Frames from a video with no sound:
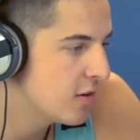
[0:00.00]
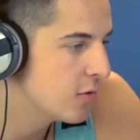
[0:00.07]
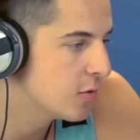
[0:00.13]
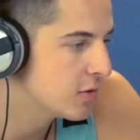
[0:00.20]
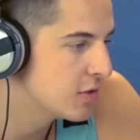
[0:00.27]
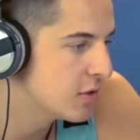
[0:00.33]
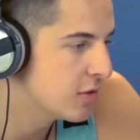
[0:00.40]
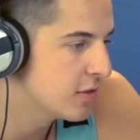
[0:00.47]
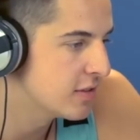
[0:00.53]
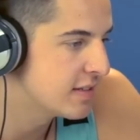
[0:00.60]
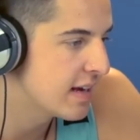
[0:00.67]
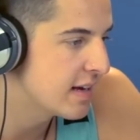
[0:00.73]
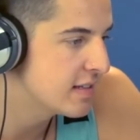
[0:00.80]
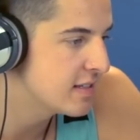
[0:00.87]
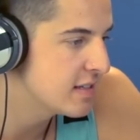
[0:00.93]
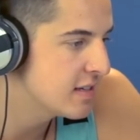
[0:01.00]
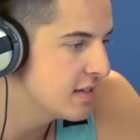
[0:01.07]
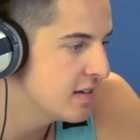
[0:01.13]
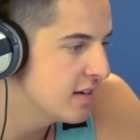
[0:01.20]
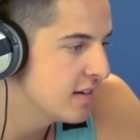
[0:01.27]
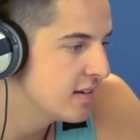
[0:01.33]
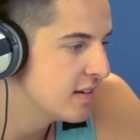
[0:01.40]
Oh, do a little dancing.
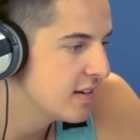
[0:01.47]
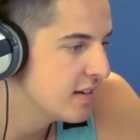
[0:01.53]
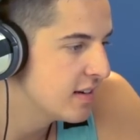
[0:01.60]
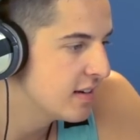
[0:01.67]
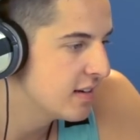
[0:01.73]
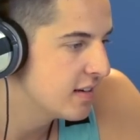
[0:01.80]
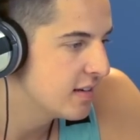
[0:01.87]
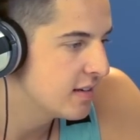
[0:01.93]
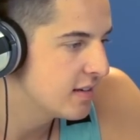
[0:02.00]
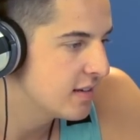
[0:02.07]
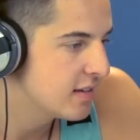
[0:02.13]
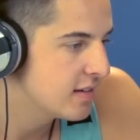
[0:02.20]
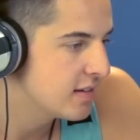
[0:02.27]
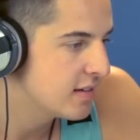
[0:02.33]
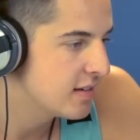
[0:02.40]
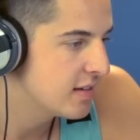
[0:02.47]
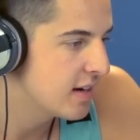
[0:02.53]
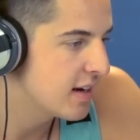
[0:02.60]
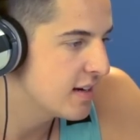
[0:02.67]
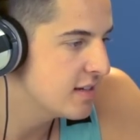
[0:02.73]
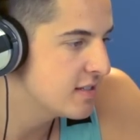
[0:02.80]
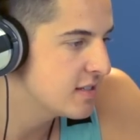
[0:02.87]

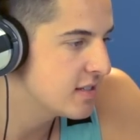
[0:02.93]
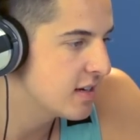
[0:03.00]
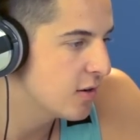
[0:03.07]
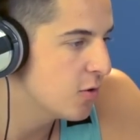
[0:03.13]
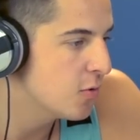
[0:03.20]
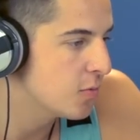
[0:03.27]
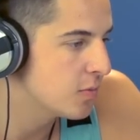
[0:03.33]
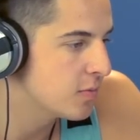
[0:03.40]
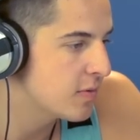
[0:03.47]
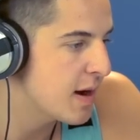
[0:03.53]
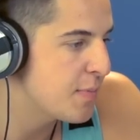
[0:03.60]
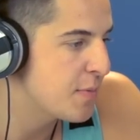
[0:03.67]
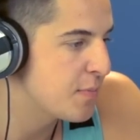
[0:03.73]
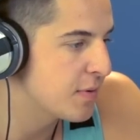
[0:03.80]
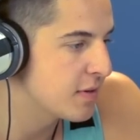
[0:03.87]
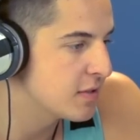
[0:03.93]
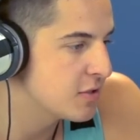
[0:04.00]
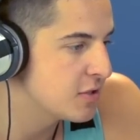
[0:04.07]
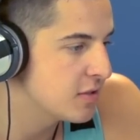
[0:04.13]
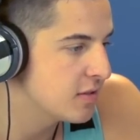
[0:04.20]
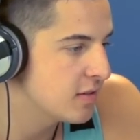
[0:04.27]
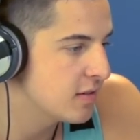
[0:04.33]
Nice. Oh, rapid
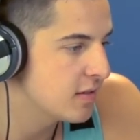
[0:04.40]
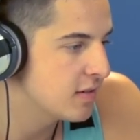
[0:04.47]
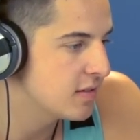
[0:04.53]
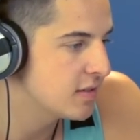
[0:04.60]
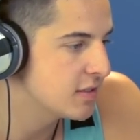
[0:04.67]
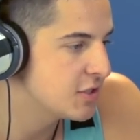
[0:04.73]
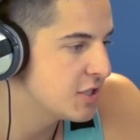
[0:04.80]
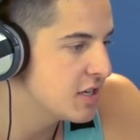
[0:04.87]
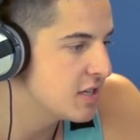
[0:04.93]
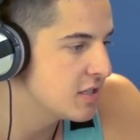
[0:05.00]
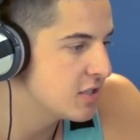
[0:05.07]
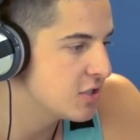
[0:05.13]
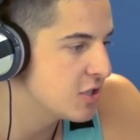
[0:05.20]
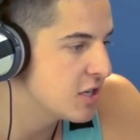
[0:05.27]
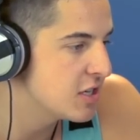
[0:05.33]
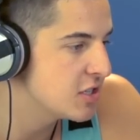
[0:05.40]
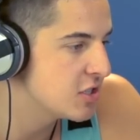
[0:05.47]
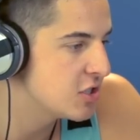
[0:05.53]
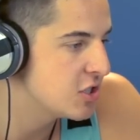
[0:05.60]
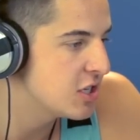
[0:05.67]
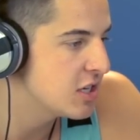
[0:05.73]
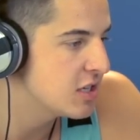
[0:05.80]
punch. Jeez, jeez,
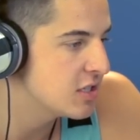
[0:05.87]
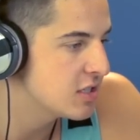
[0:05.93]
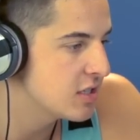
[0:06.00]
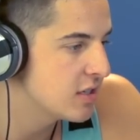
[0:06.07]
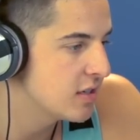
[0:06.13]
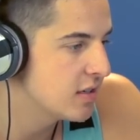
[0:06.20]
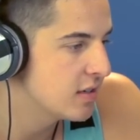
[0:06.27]
jeez.